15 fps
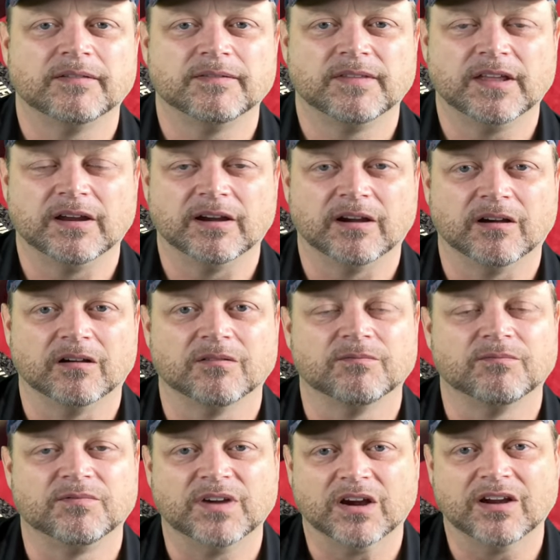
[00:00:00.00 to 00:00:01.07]
They're
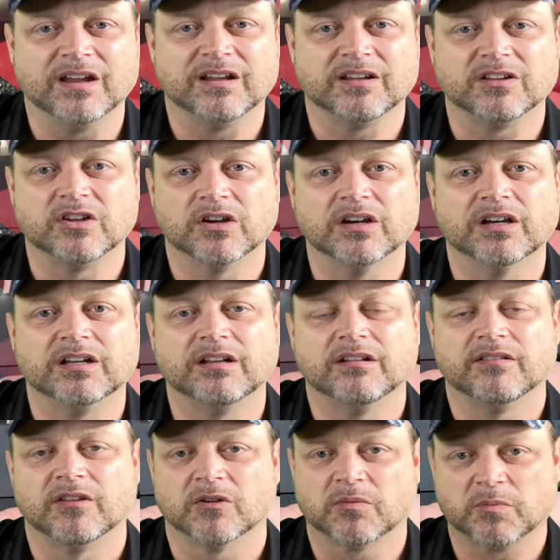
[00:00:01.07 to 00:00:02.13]
very
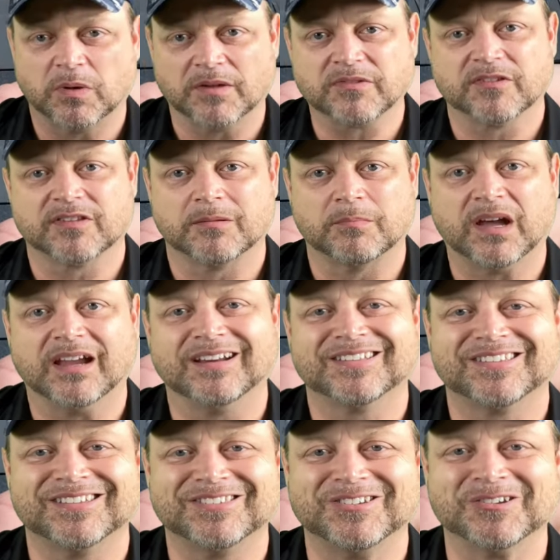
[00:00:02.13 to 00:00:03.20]
good. There's pluses and
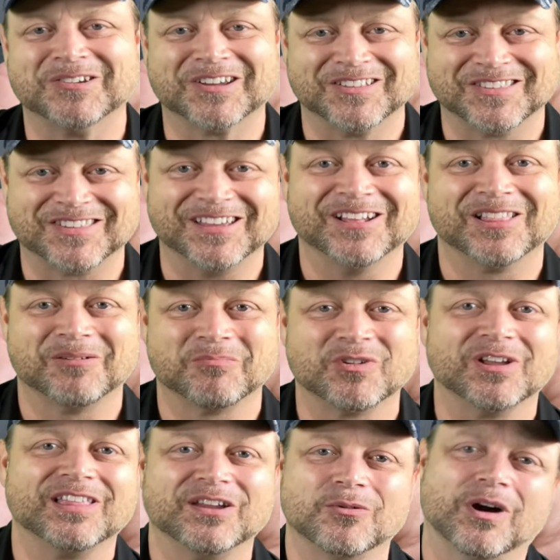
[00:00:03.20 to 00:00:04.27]
minuses. You can conceal them
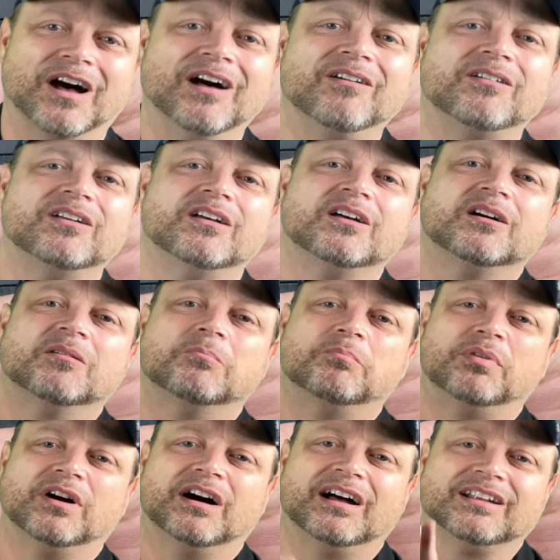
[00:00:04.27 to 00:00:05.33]
really well,
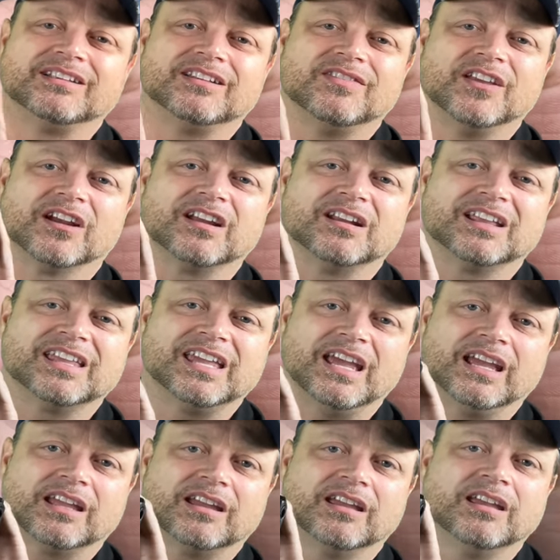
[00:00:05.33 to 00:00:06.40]
but they're going to
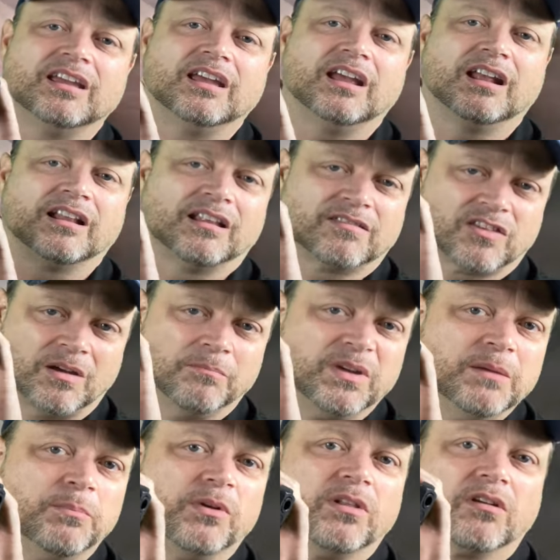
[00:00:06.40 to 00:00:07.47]
kick. And some
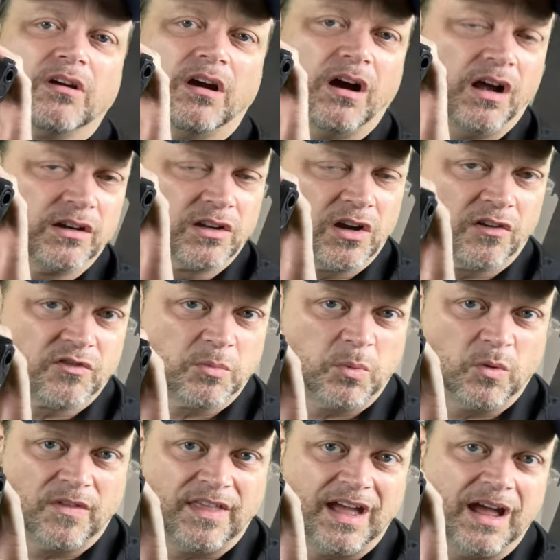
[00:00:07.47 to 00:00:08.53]
people are uncomfortable
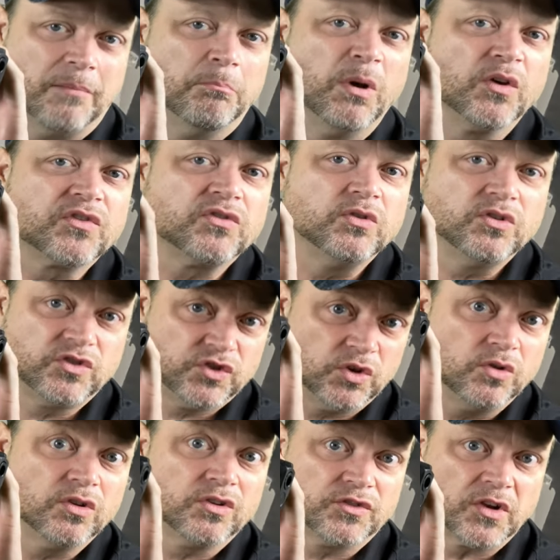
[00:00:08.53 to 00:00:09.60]
with that. Most new
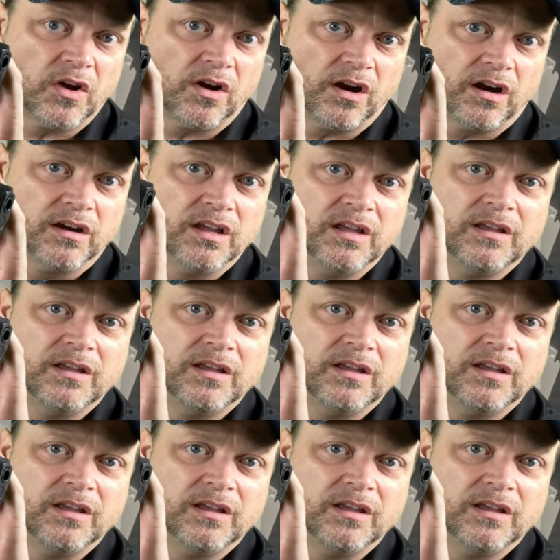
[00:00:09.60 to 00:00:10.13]
shooters are.